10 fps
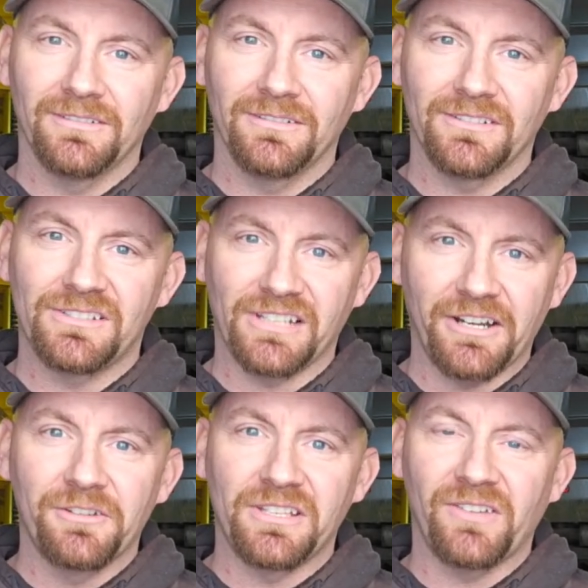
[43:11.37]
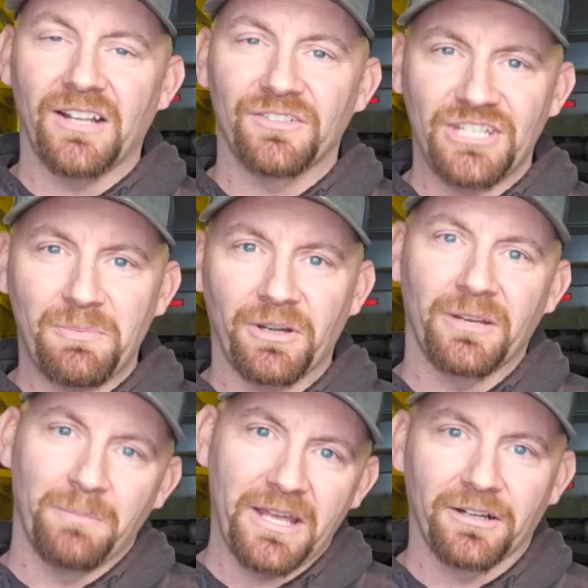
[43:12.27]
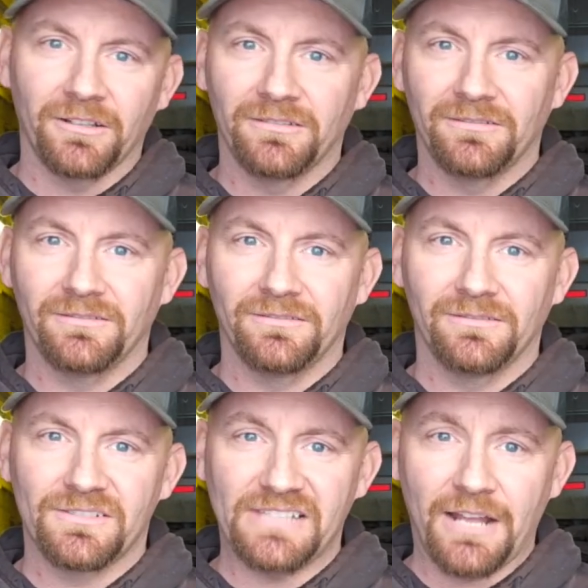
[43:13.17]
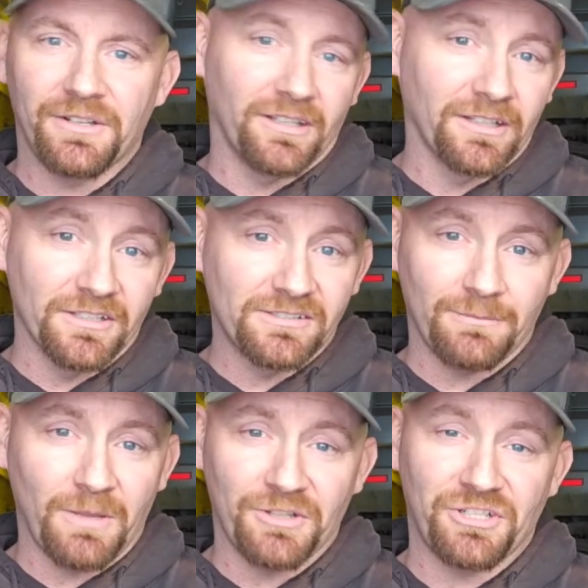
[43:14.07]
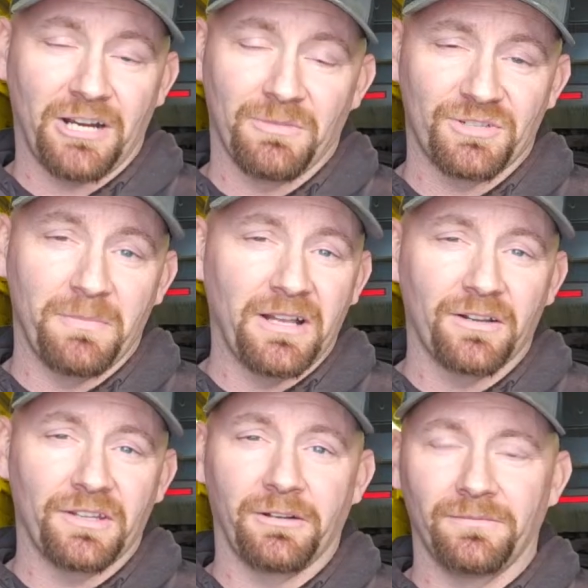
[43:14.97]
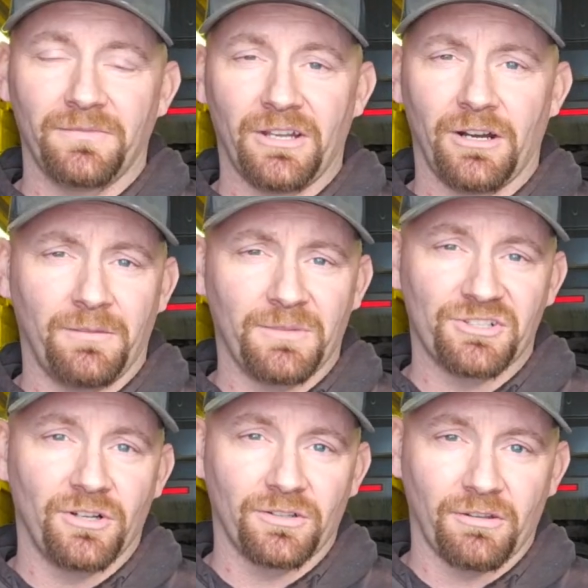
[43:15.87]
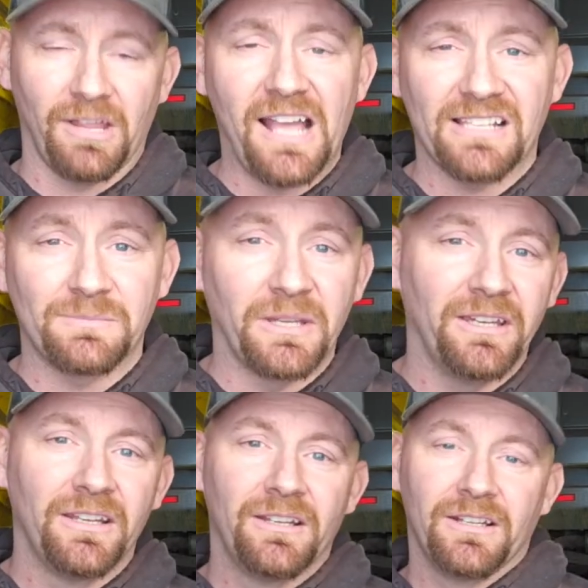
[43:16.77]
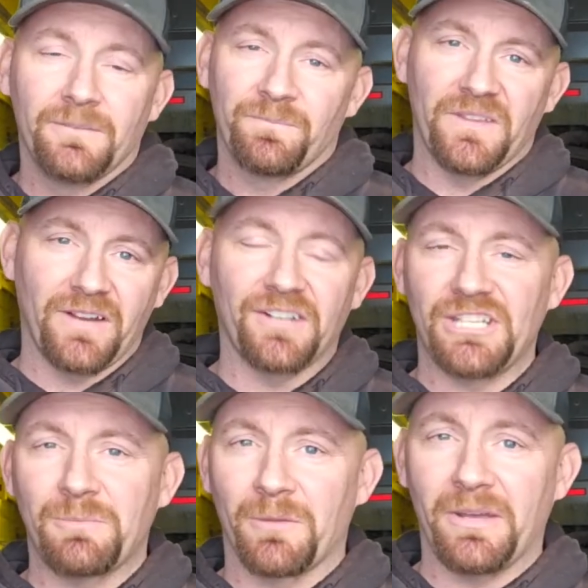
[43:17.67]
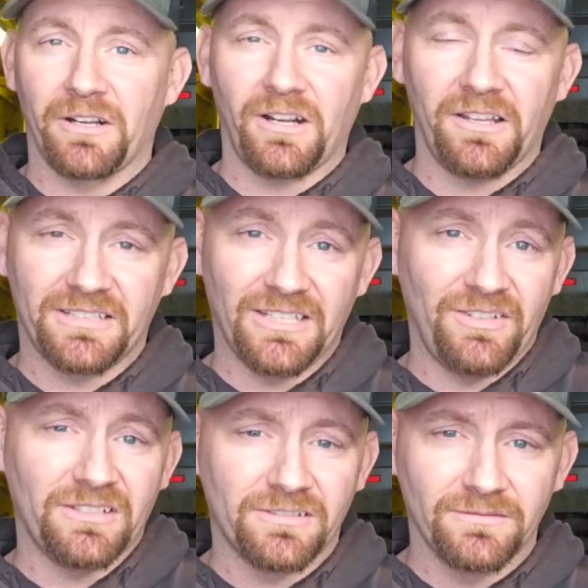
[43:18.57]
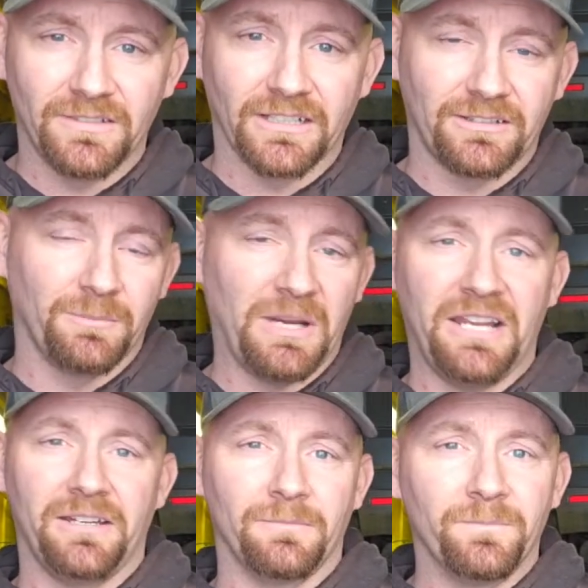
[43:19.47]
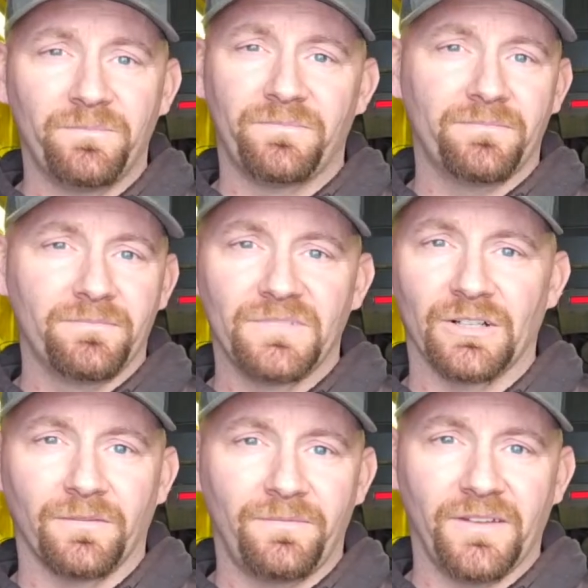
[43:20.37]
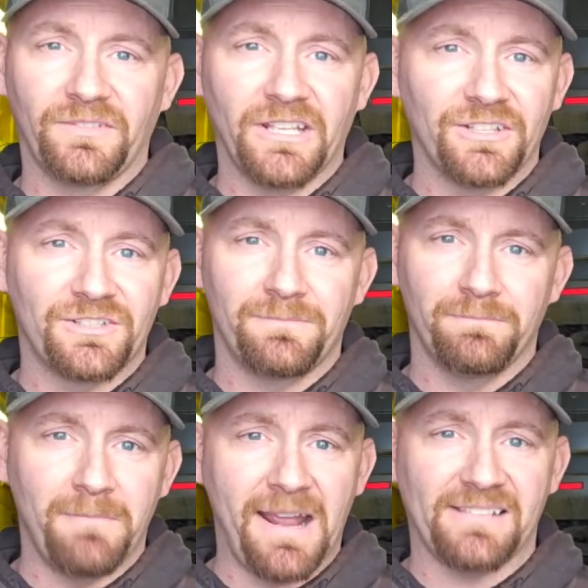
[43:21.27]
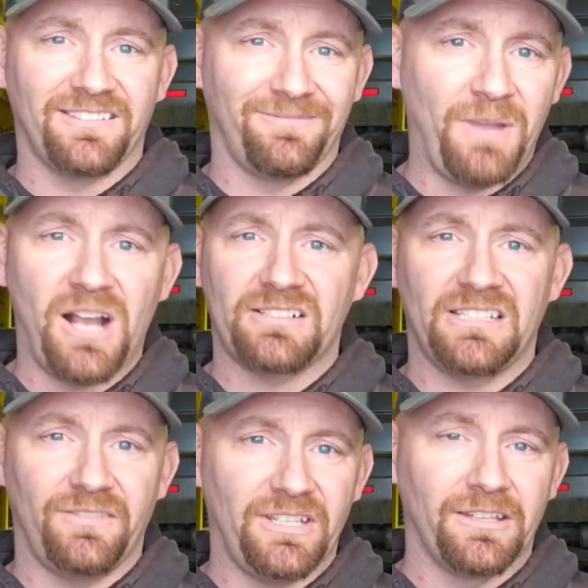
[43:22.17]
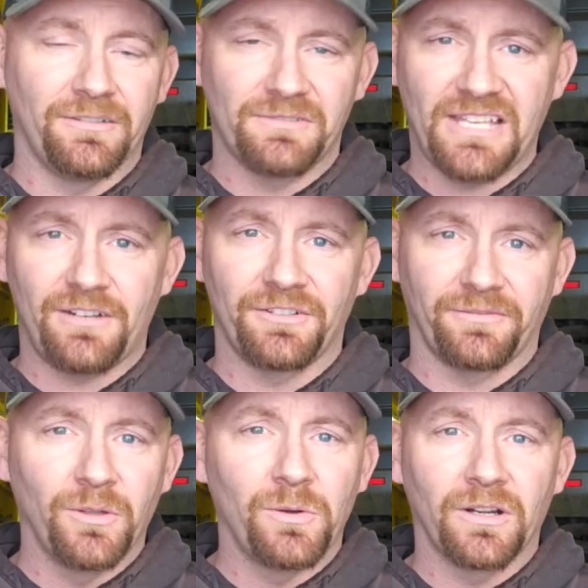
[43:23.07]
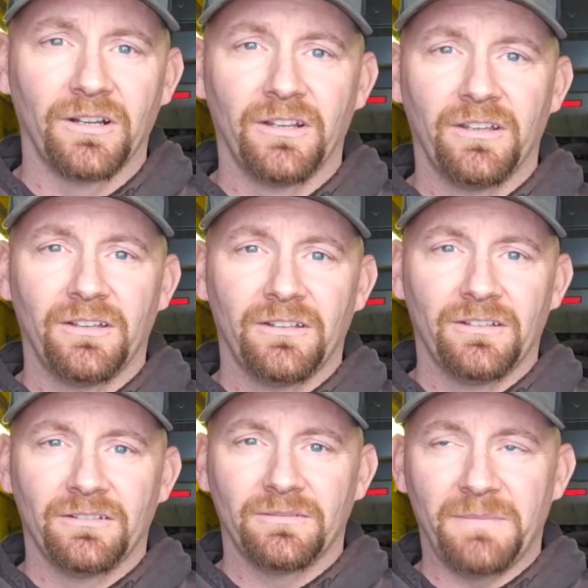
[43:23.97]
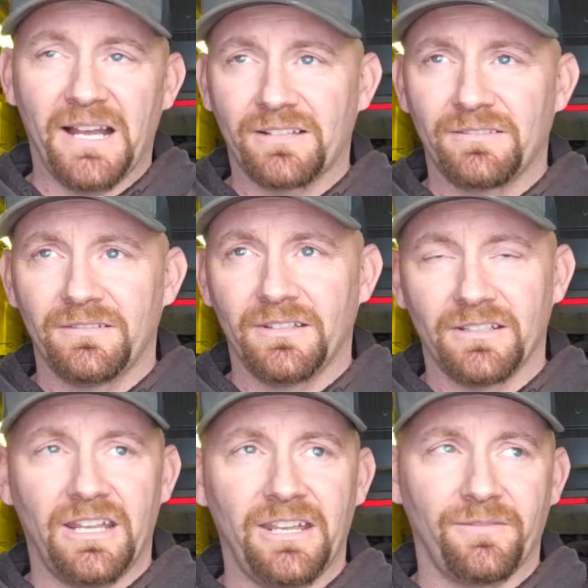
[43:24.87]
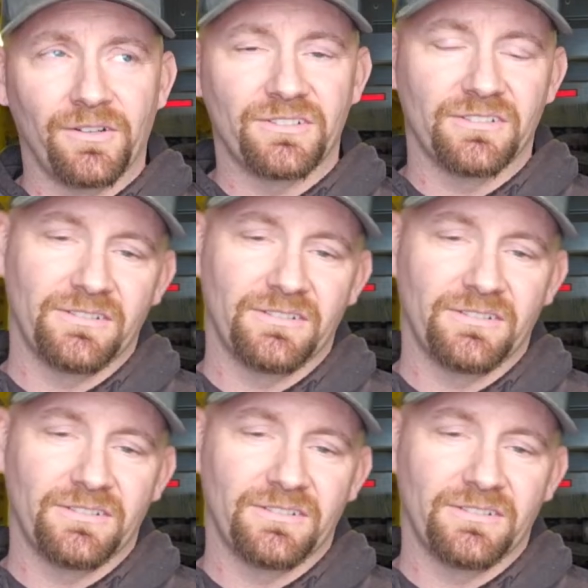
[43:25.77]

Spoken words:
Stereos have gotten cheaper and better. Sounding, at least. I'm not sure how much better they are, how much longer they'll last, but they've gotten cheaper and better. Kind of like TVs. Like, to buy a 50-inch massive box TV that sat on your floor back in the day versus,